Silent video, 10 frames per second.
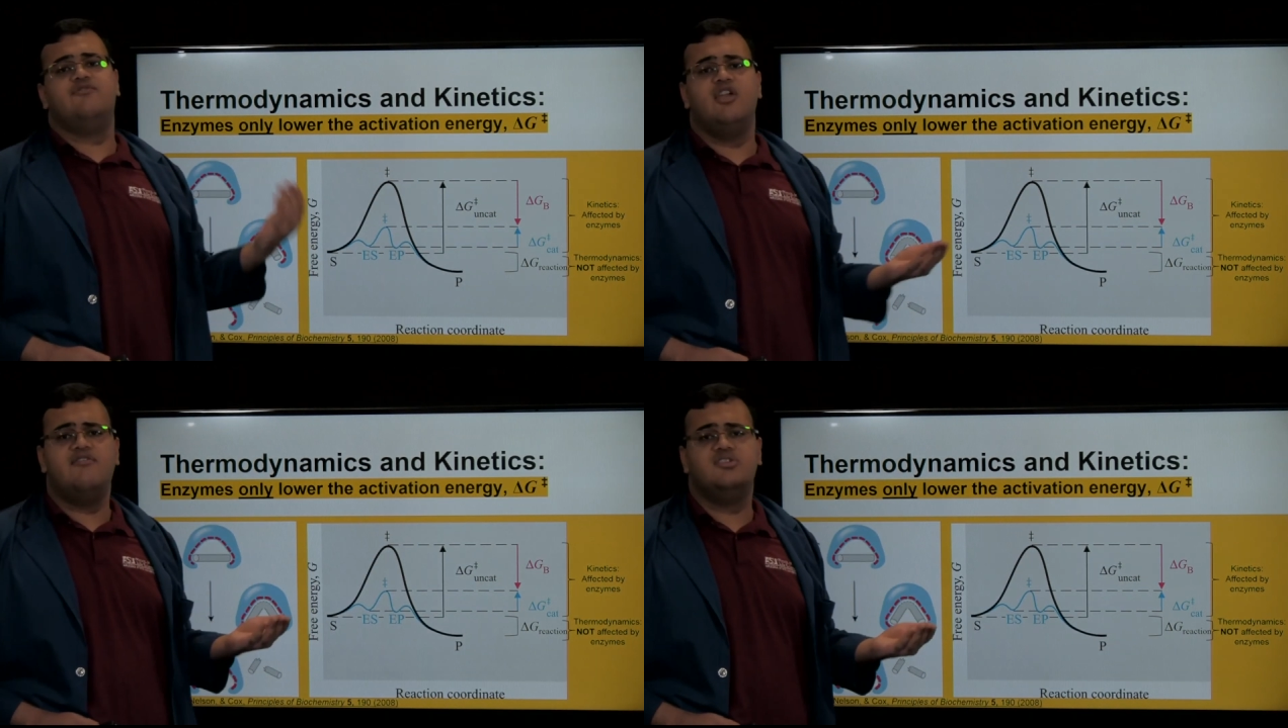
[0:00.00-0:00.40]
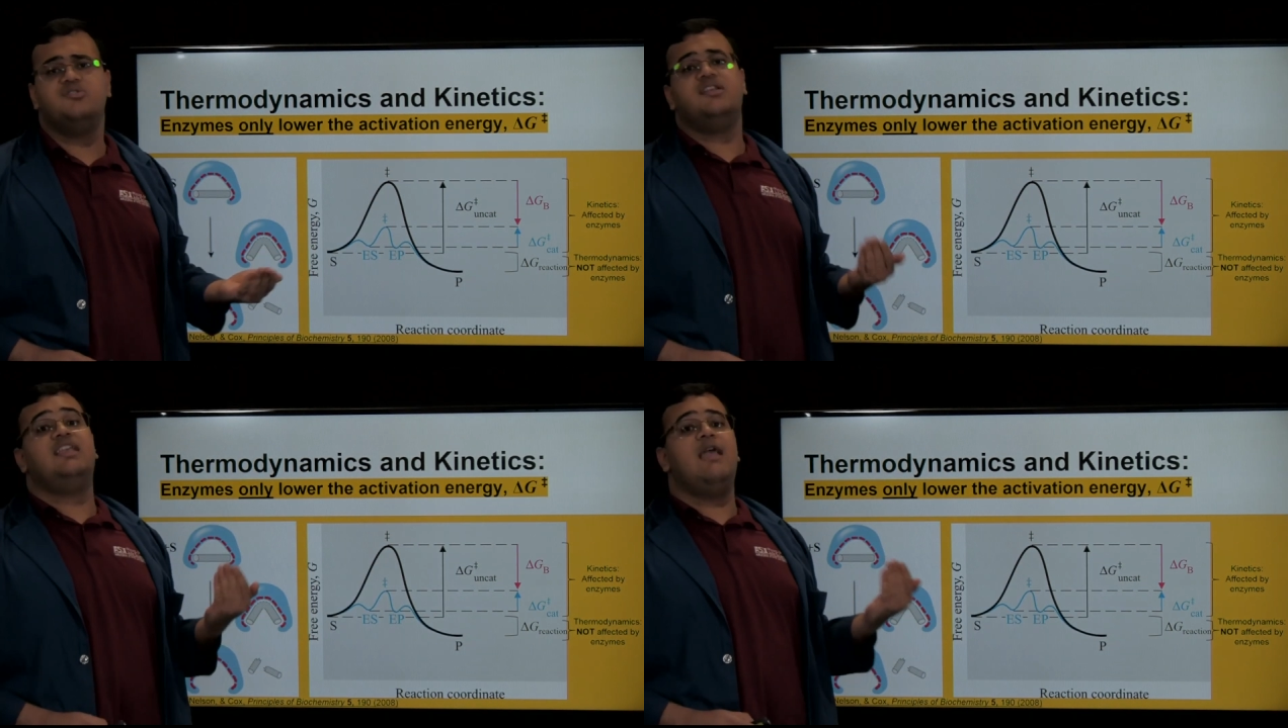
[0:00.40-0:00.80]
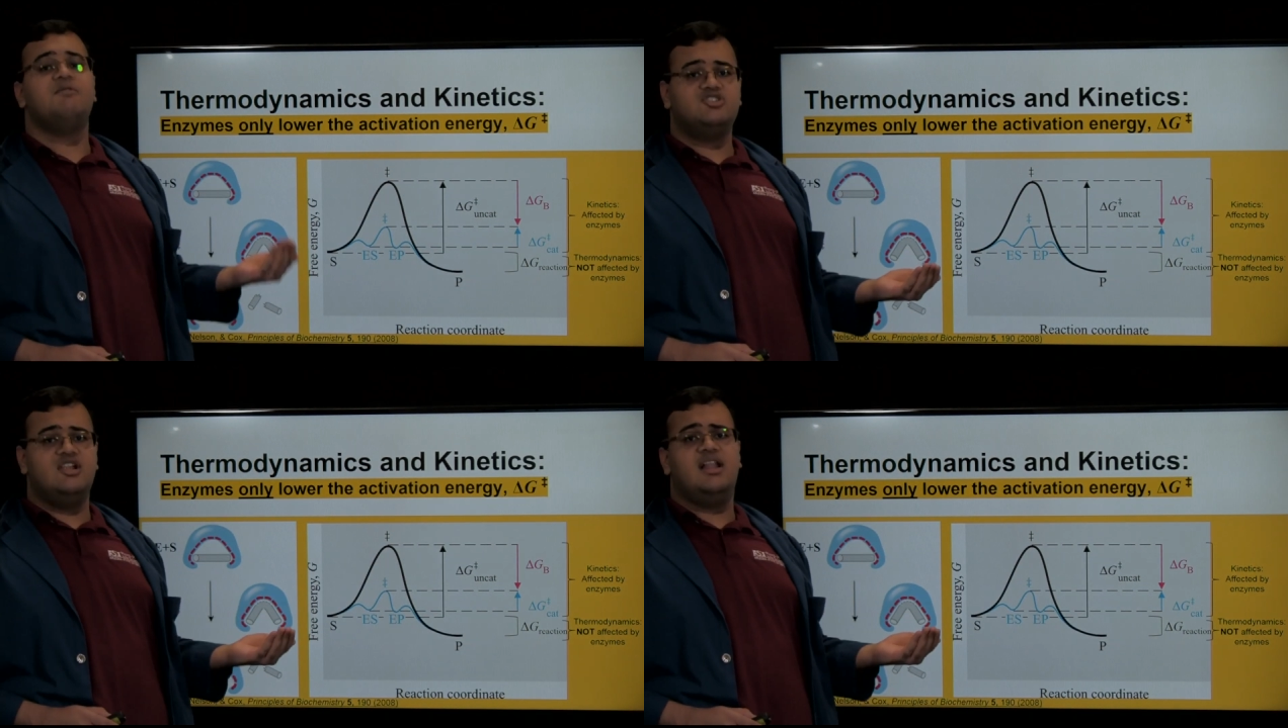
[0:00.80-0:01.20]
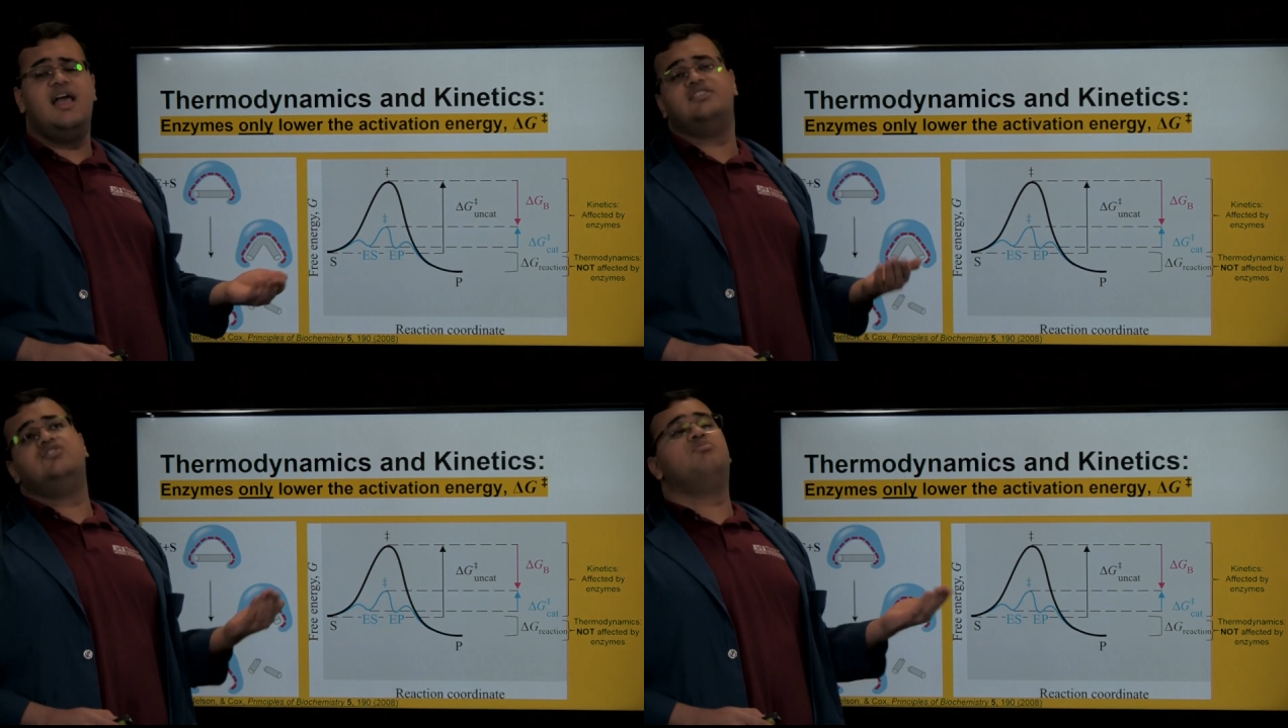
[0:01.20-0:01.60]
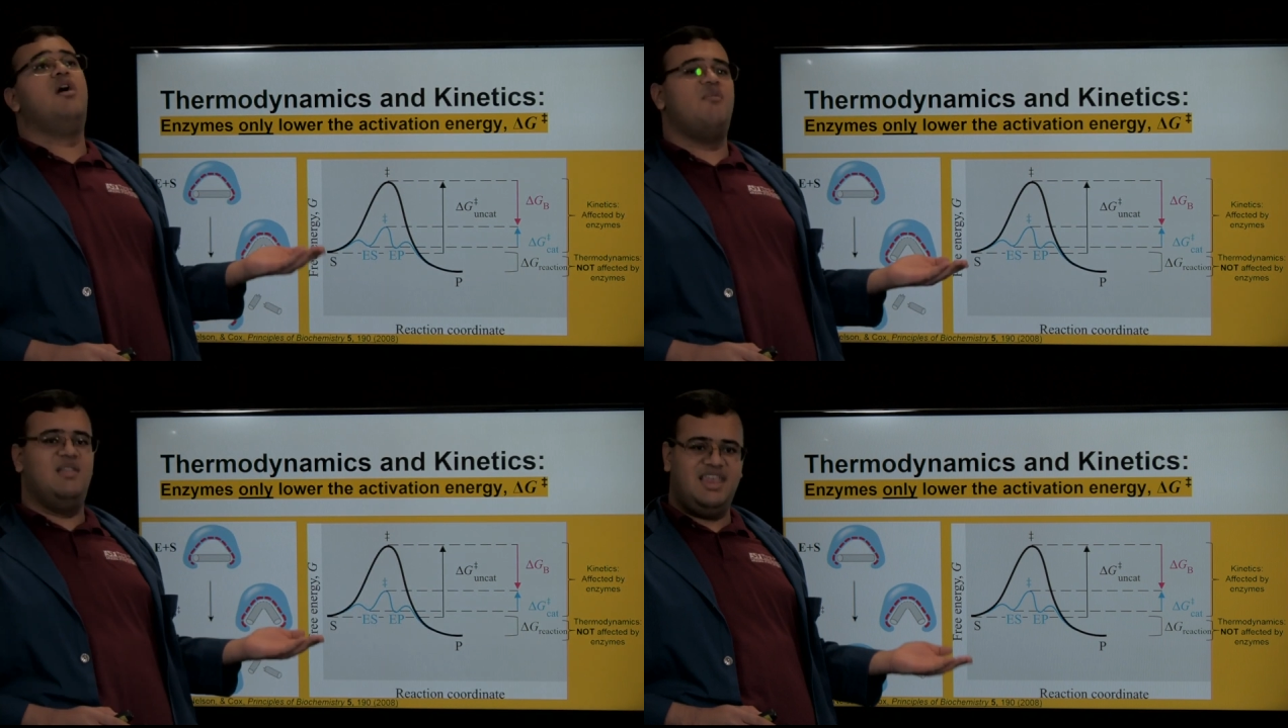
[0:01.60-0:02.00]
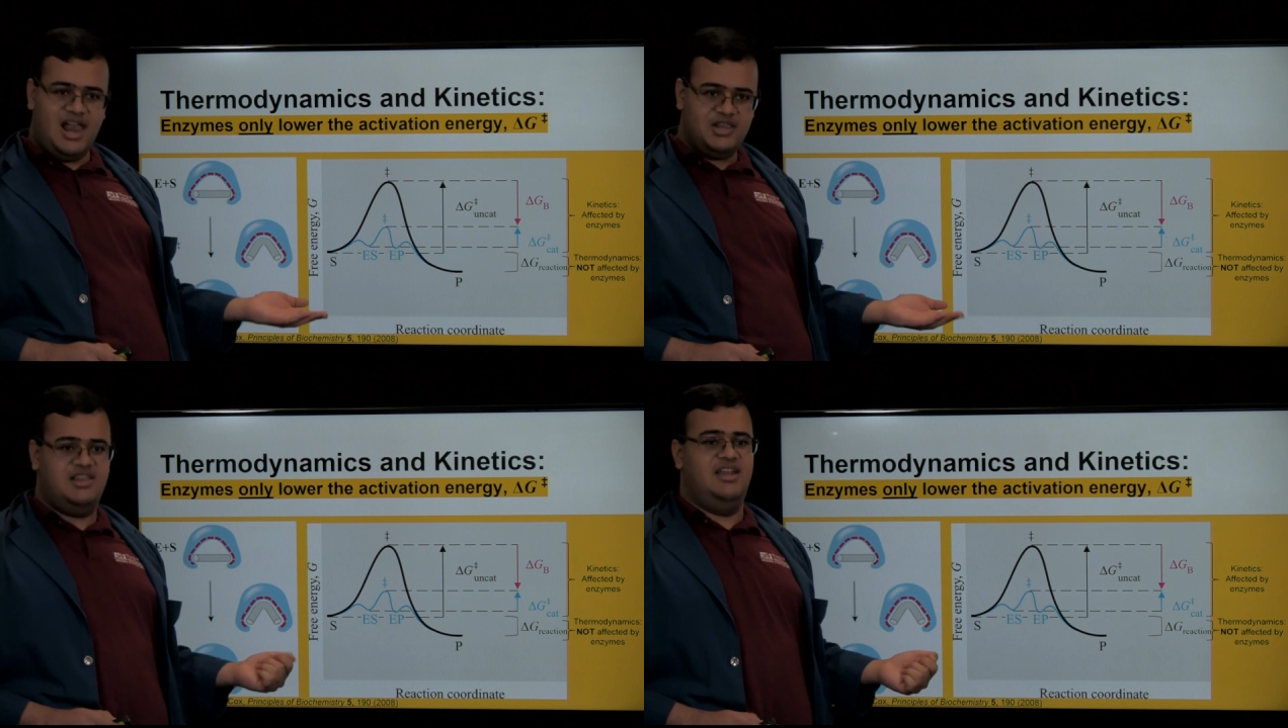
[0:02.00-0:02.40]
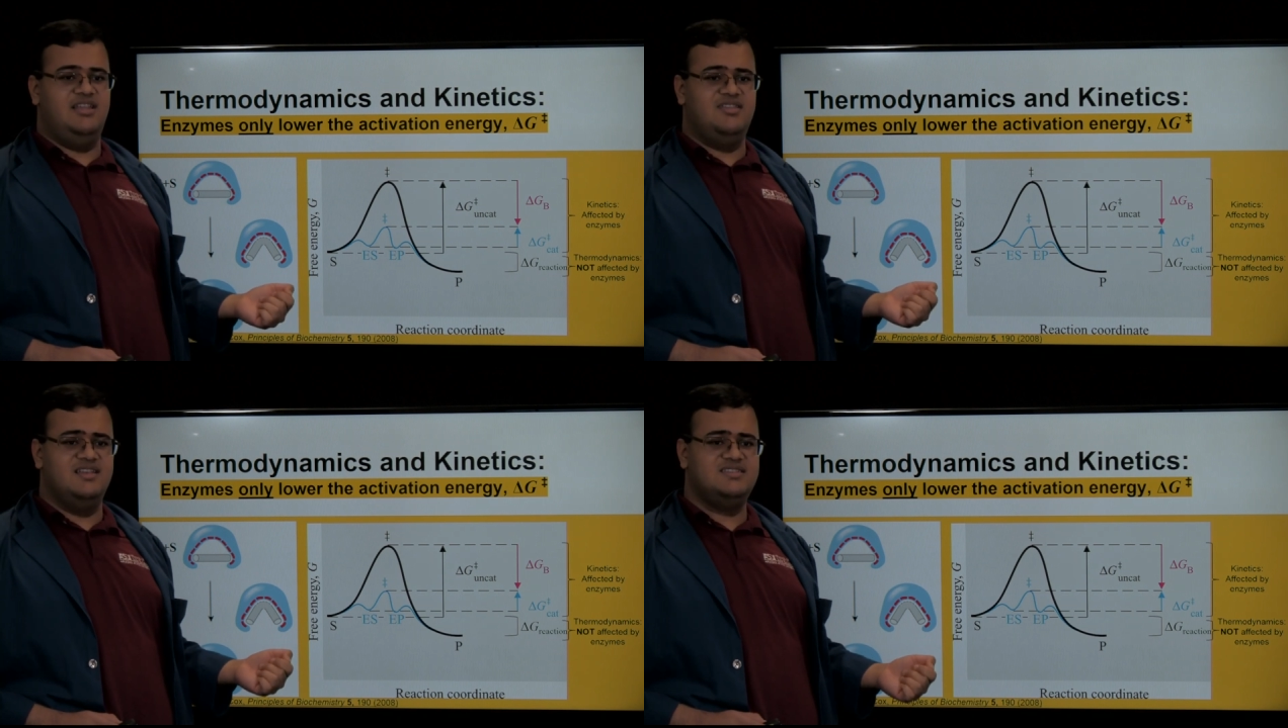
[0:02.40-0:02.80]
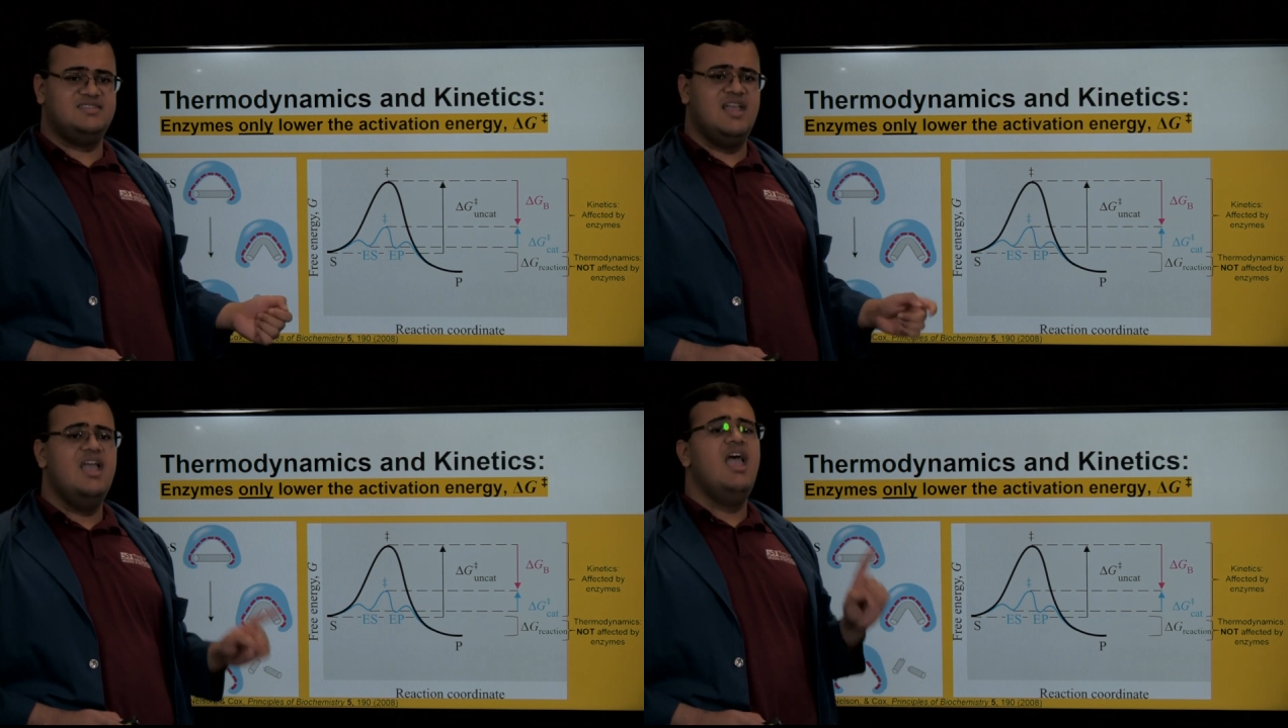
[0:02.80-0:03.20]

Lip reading: If you ever took a chemistry class, you probably calculated this.